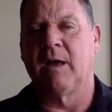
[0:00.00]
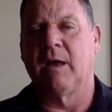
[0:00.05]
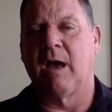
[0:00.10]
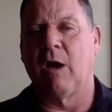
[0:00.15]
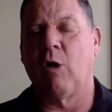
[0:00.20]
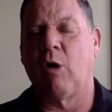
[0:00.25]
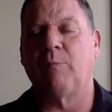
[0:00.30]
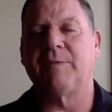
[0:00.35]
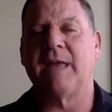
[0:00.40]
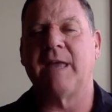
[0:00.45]
I
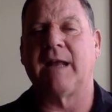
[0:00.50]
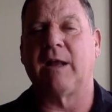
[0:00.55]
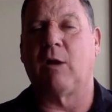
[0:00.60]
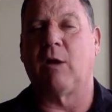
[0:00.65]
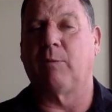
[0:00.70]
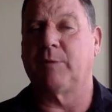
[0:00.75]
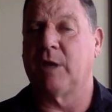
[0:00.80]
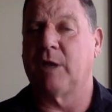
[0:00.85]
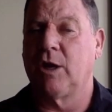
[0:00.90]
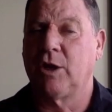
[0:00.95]
hope that
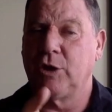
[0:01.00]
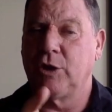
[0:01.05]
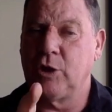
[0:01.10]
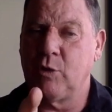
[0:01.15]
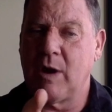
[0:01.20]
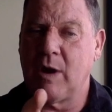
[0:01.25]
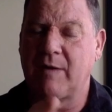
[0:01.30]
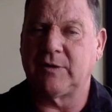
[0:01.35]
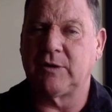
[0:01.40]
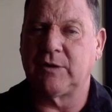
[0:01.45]
helped.
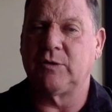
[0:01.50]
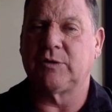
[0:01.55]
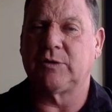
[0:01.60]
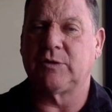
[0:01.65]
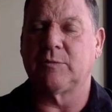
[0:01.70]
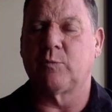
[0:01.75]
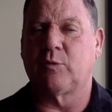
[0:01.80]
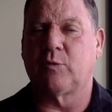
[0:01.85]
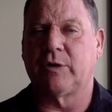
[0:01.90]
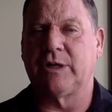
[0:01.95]
You have to do
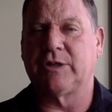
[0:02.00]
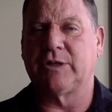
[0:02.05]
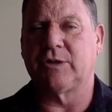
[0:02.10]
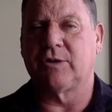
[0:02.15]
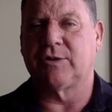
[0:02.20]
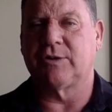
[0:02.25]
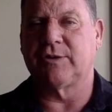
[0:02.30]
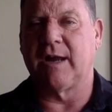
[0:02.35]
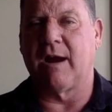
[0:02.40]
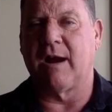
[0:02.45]
some more
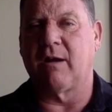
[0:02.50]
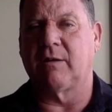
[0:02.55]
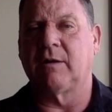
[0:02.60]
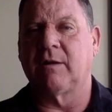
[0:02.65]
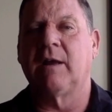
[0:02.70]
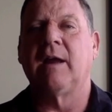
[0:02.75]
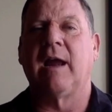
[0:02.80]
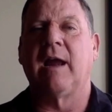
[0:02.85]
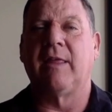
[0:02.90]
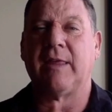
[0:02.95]
research, Darren,
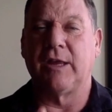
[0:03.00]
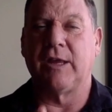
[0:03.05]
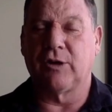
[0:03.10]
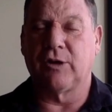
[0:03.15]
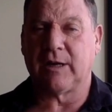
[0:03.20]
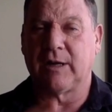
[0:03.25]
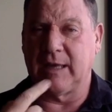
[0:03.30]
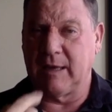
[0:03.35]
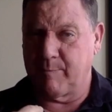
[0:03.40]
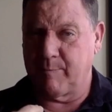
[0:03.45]
and then
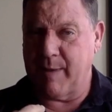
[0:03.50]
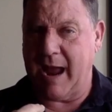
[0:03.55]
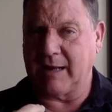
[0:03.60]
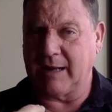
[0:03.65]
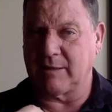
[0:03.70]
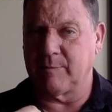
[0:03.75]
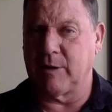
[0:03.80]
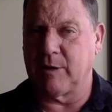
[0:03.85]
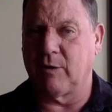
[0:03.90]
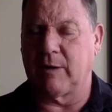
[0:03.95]
you're going to get
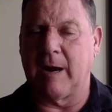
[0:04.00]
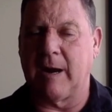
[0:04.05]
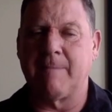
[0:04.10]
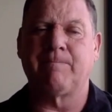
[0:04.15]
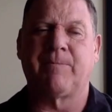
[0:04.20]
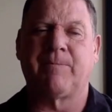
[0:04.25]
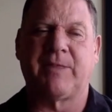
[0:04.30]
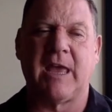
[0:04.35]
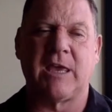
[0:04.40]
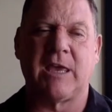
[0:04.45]
back to me, okay?
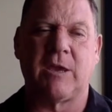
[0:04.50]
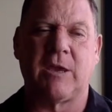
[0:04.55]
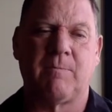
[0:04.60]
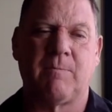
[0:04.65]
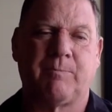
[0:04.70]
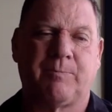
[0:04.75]
Thank you.